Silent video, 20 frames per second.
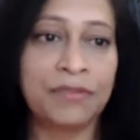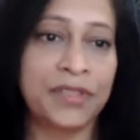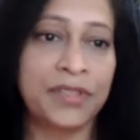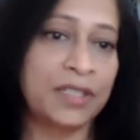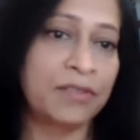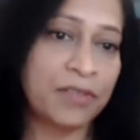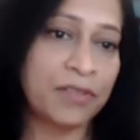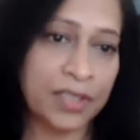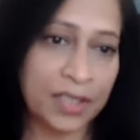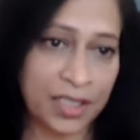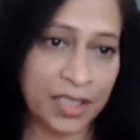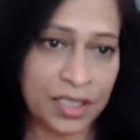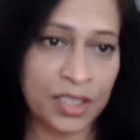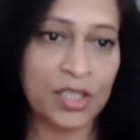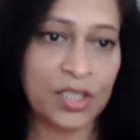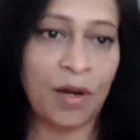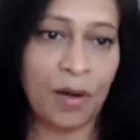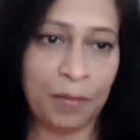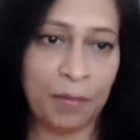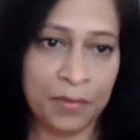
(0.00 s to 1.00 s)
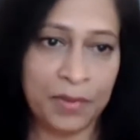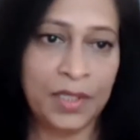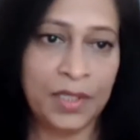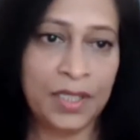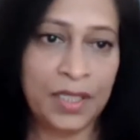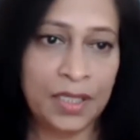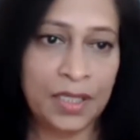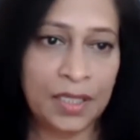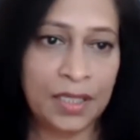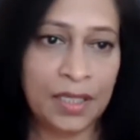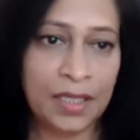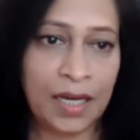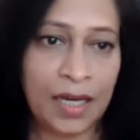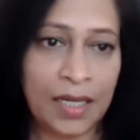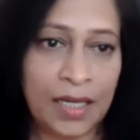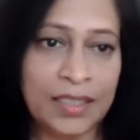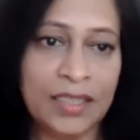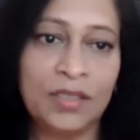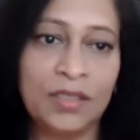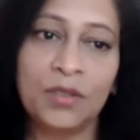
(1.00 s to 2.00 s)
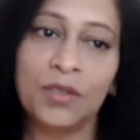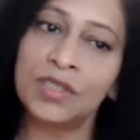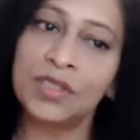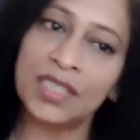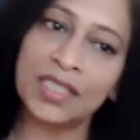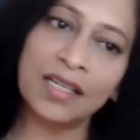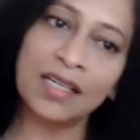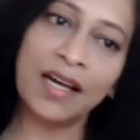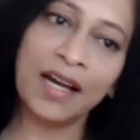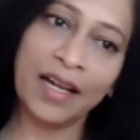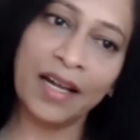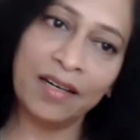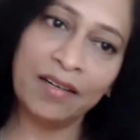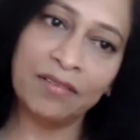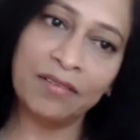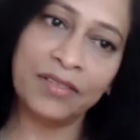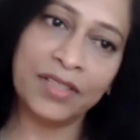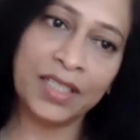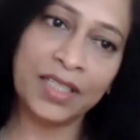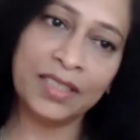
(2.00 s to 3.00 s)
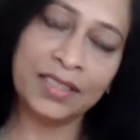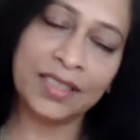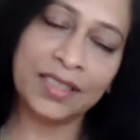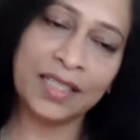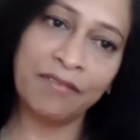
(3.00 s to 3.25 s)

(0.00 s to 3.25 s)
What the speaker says: fit for that job? I think those are the kind of things.